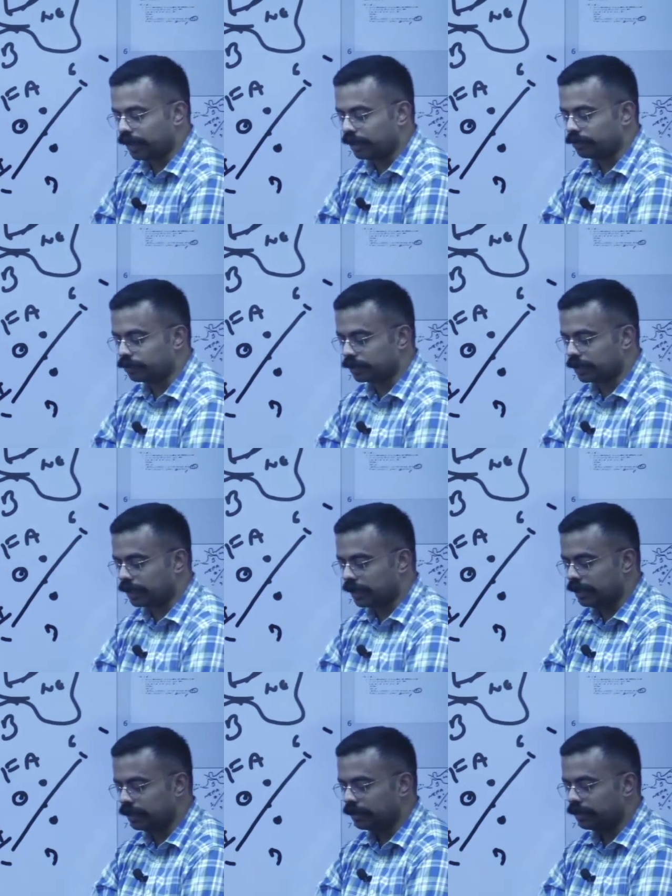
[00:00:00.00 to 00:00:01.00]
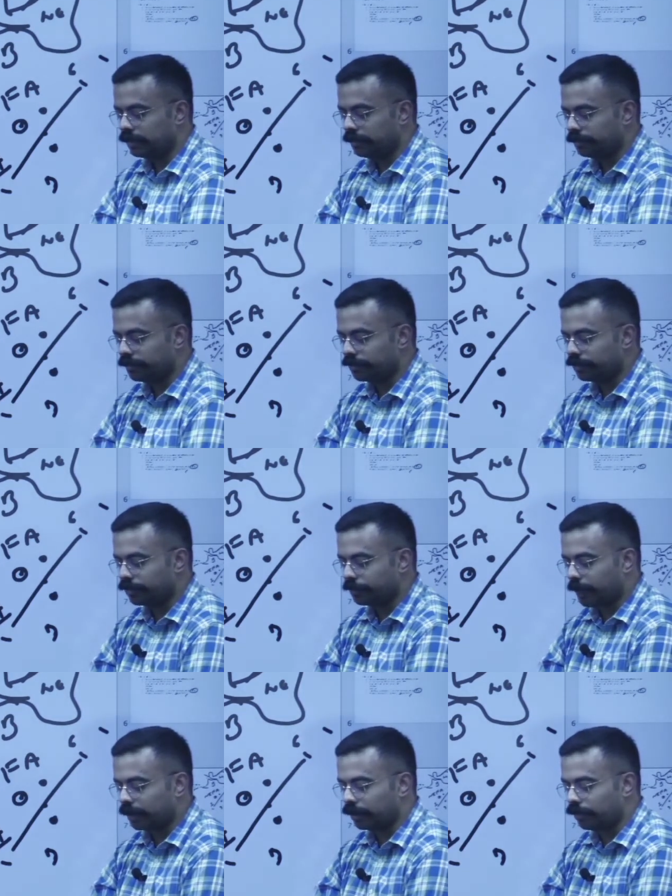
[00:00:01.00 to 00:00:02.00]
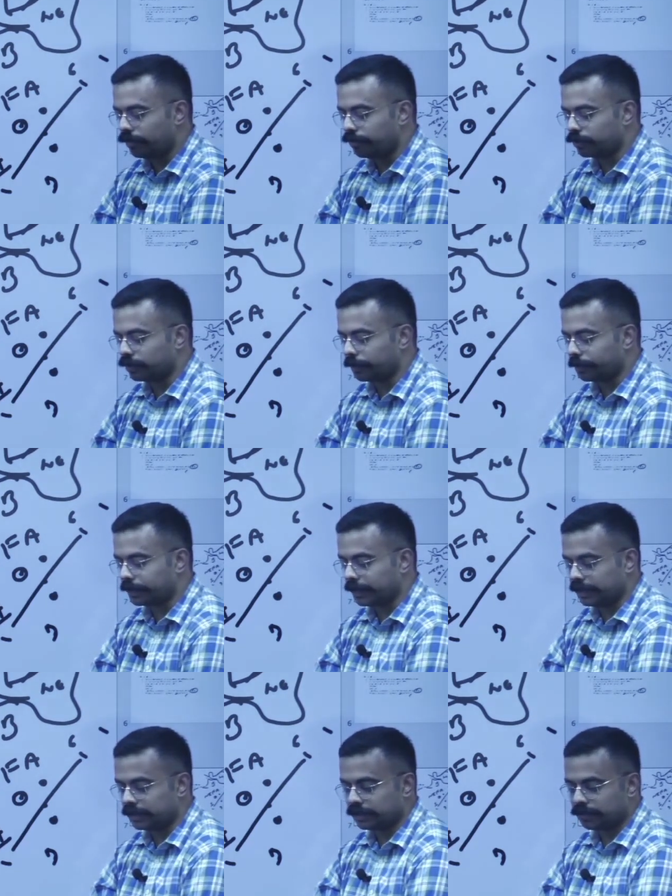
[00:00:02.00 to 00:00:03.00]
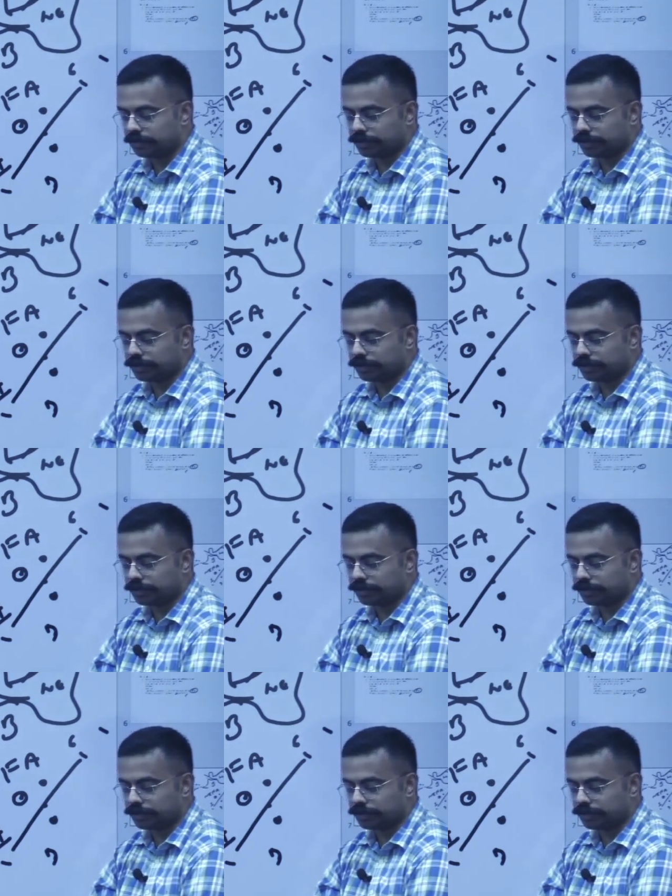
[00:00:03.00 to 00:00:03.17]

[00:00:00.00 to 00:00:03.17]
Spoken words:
And Uttarakhand, which was part of Uttar Pradesh,